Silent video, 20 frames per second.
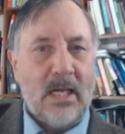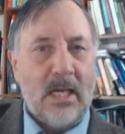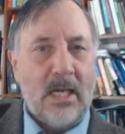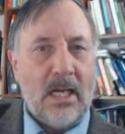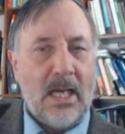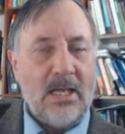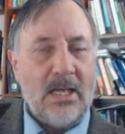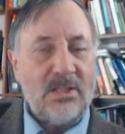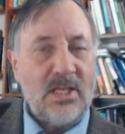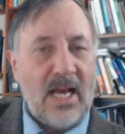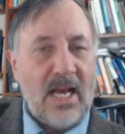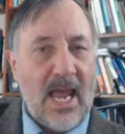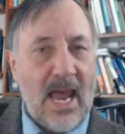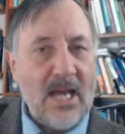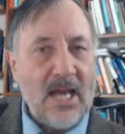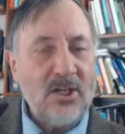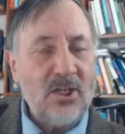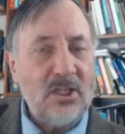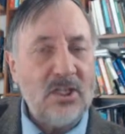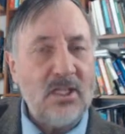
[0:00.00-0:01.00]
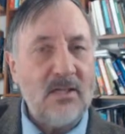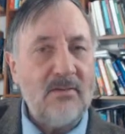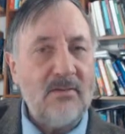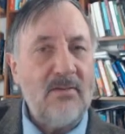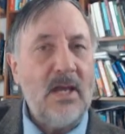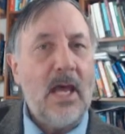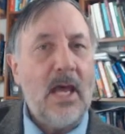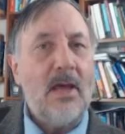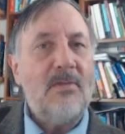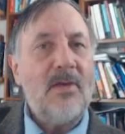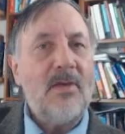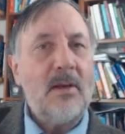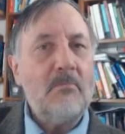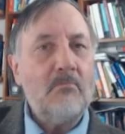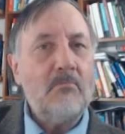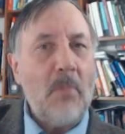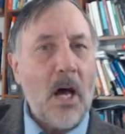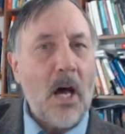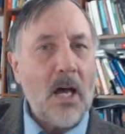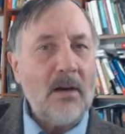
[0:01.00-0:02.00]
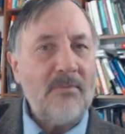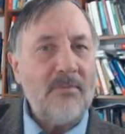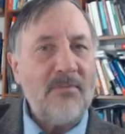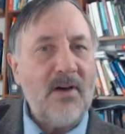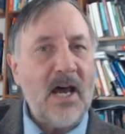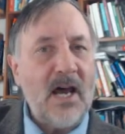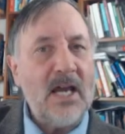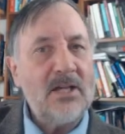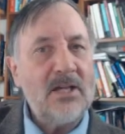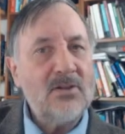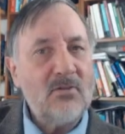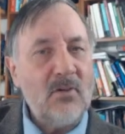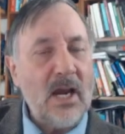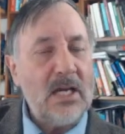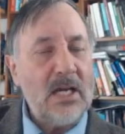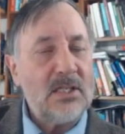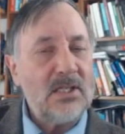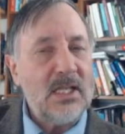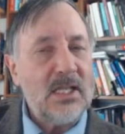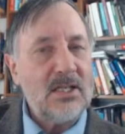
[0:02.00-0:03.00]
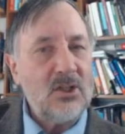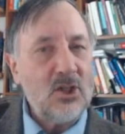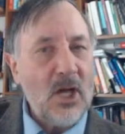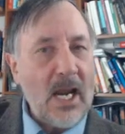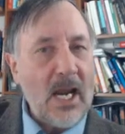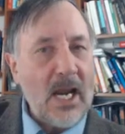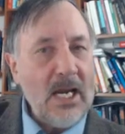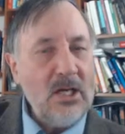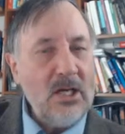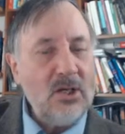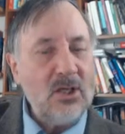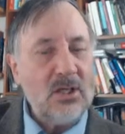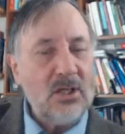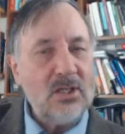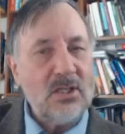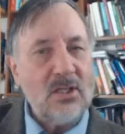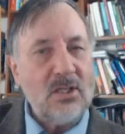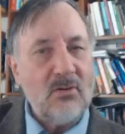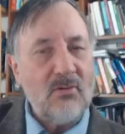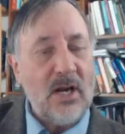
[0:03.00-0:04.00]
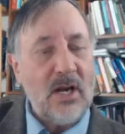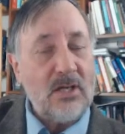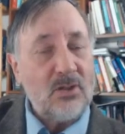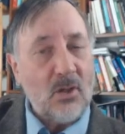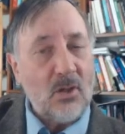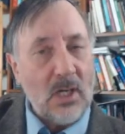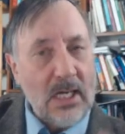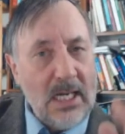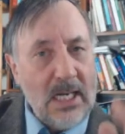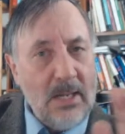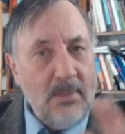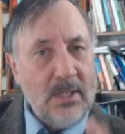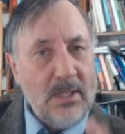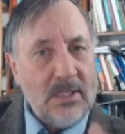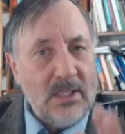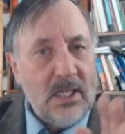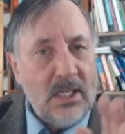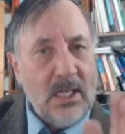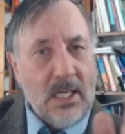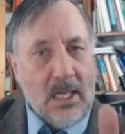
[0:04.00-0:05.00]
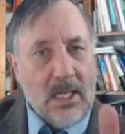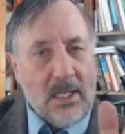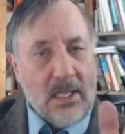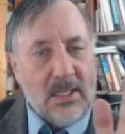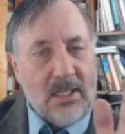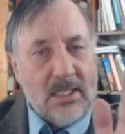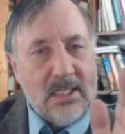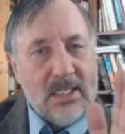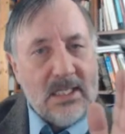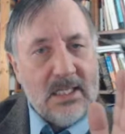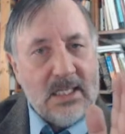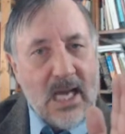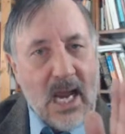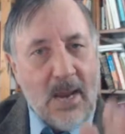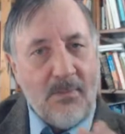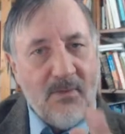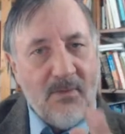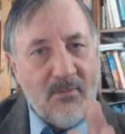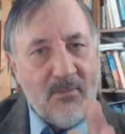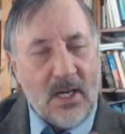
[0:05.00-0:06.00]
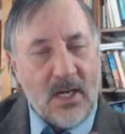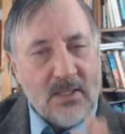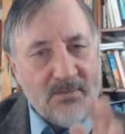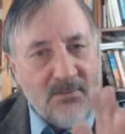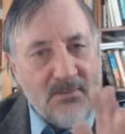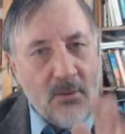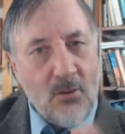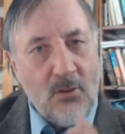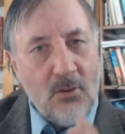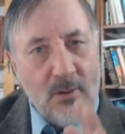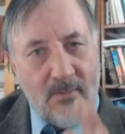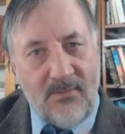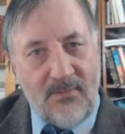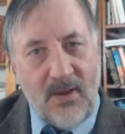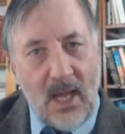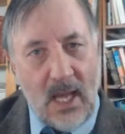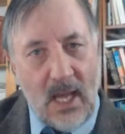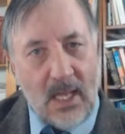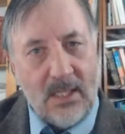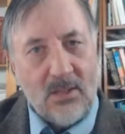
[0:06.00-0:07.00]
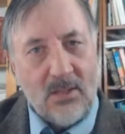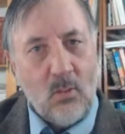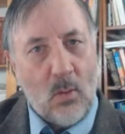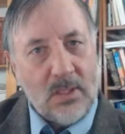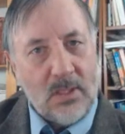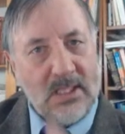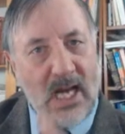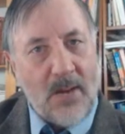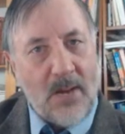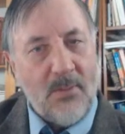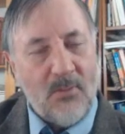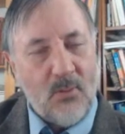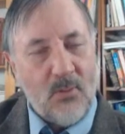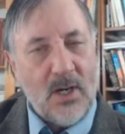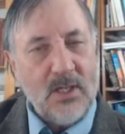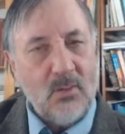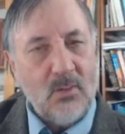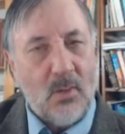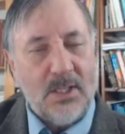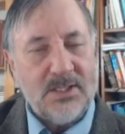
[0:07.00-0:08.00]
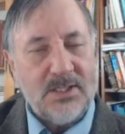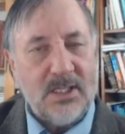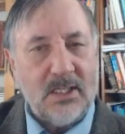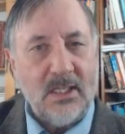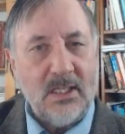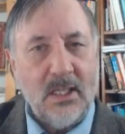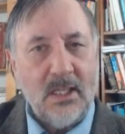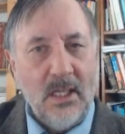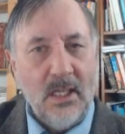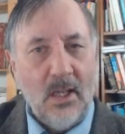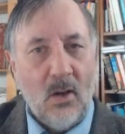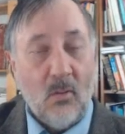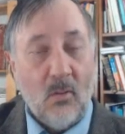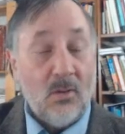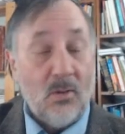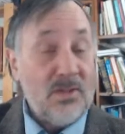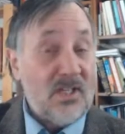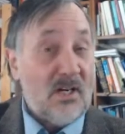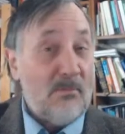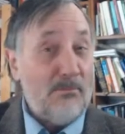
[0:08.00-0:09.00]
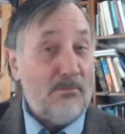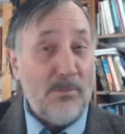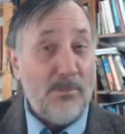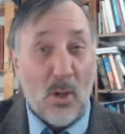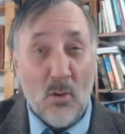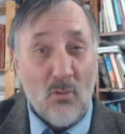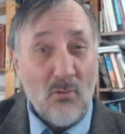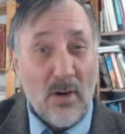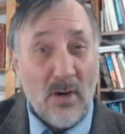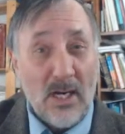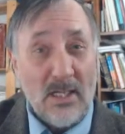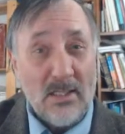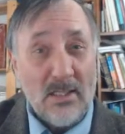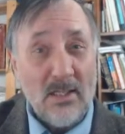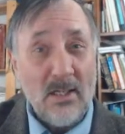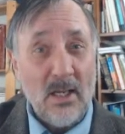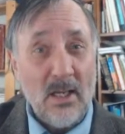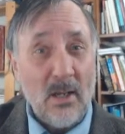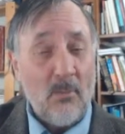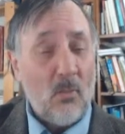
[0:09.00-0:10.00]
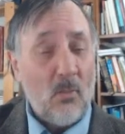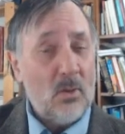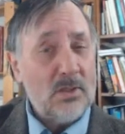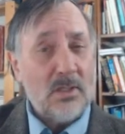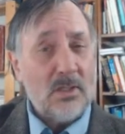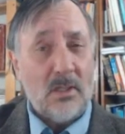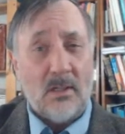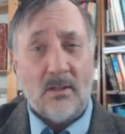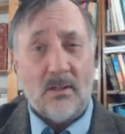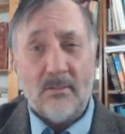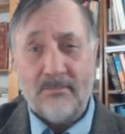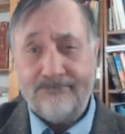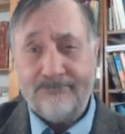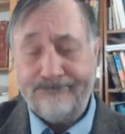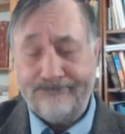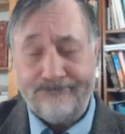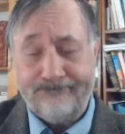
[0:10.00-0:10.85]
adjective that modifies race, that changes the race or limits the type of race, further defines what type of race was it. Was it a boat race? Was it a